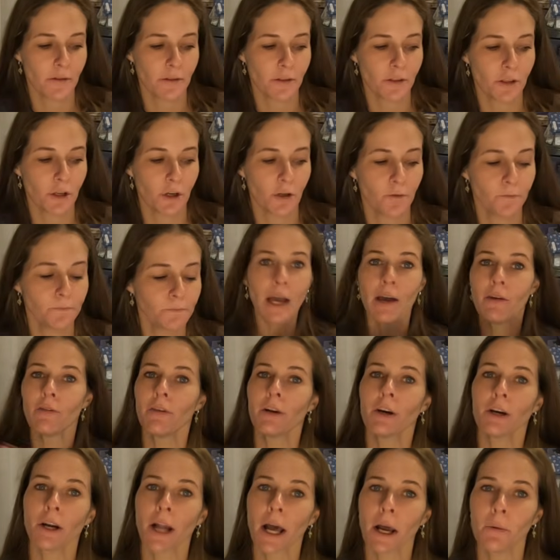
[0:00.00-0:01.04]
So I
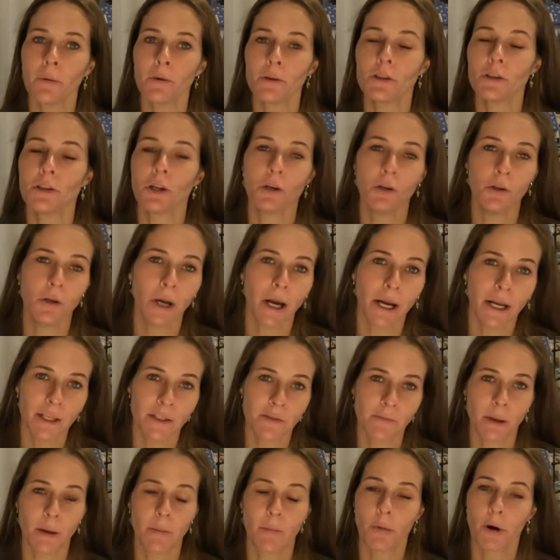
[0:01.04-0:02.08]
figured I would show you guys
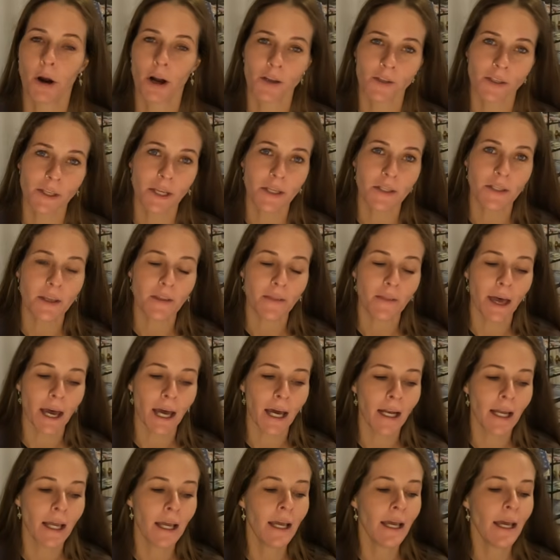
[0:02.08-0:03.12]
my process in
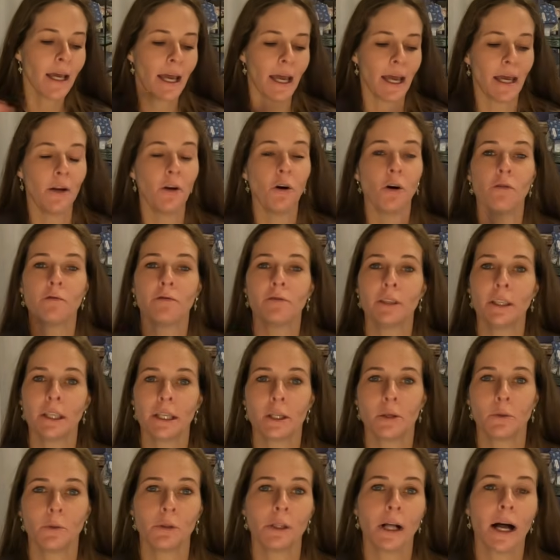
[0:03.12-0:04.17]
that, and hopefully
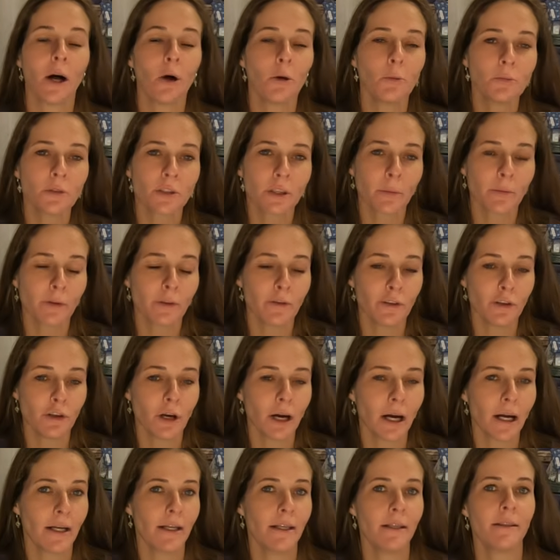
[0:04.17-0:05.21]
it will help some of you
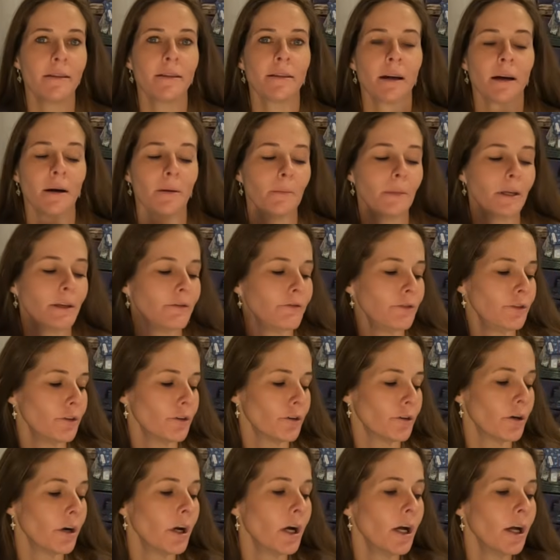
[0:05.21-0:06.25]
guys if
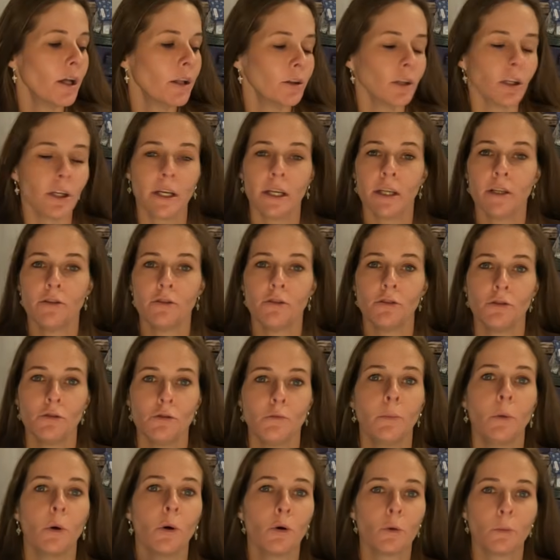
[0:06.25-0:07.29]
you're looking to
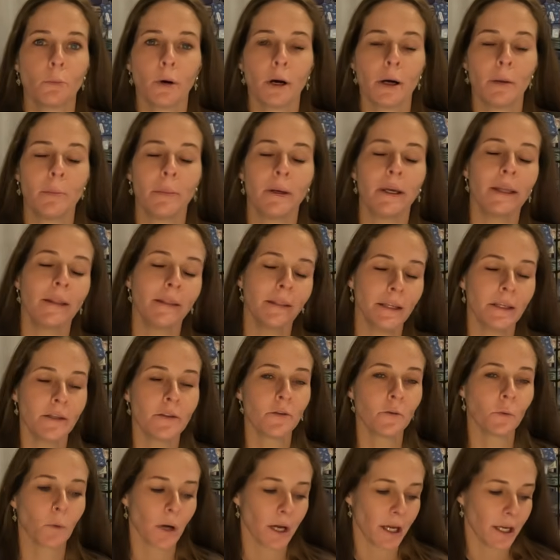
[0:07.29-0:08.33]
bulk prep in
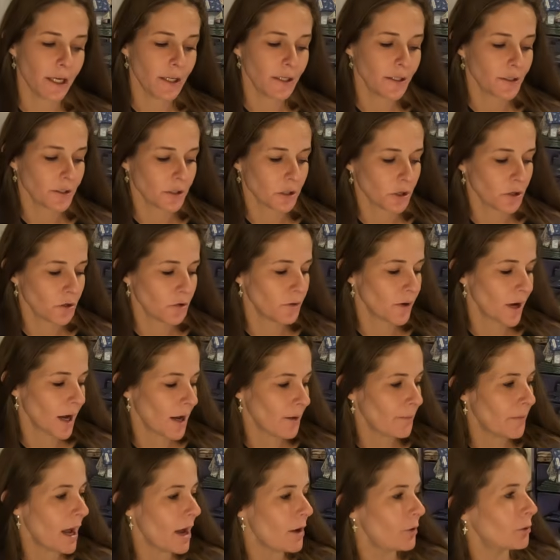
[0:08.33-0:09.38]
this way. So
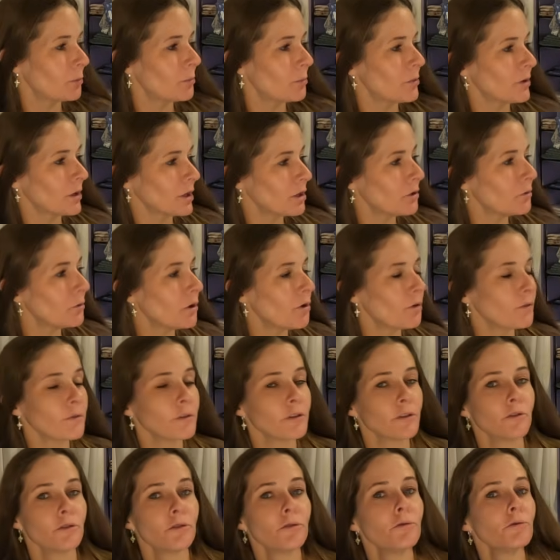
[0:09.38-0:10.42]
I will bring you over
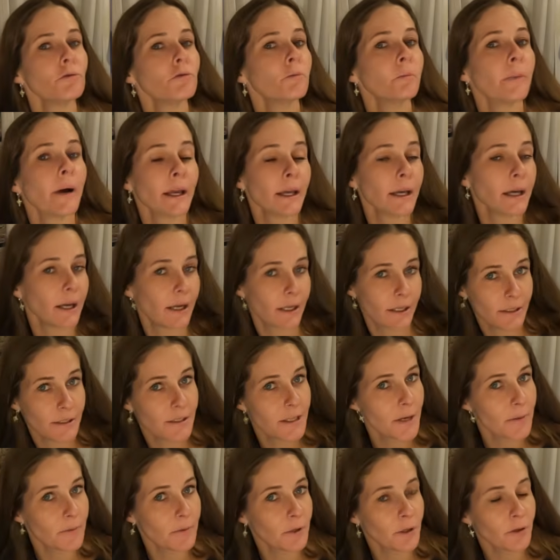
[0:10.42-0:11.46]
to my cutting
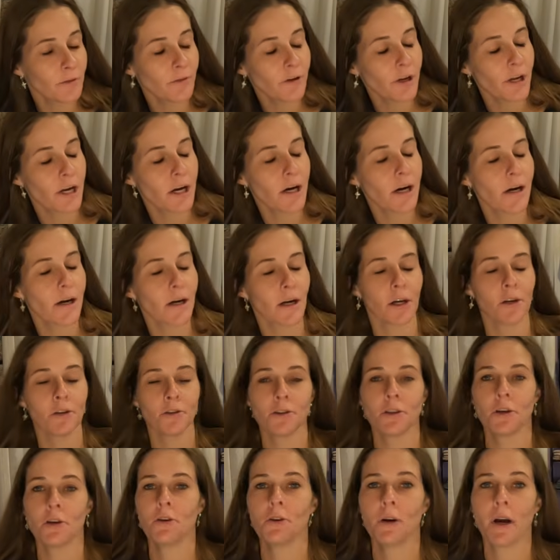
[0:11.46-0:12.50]
table over here and I'll
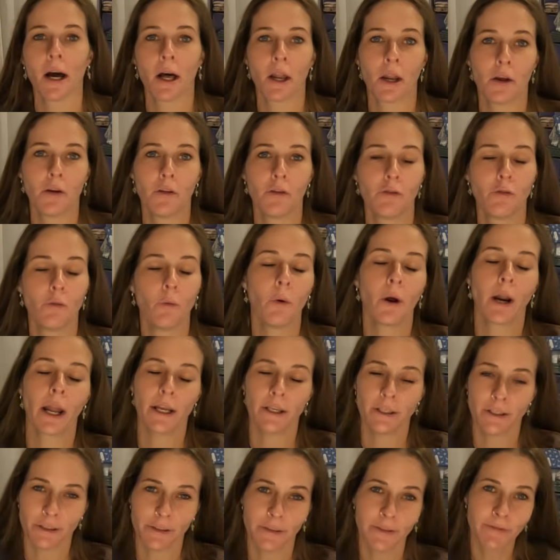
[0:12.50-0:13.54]
show you kind of what I
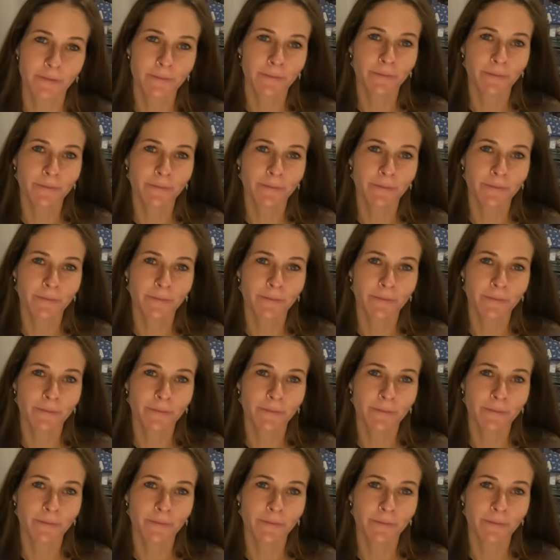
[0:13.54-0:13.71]
do.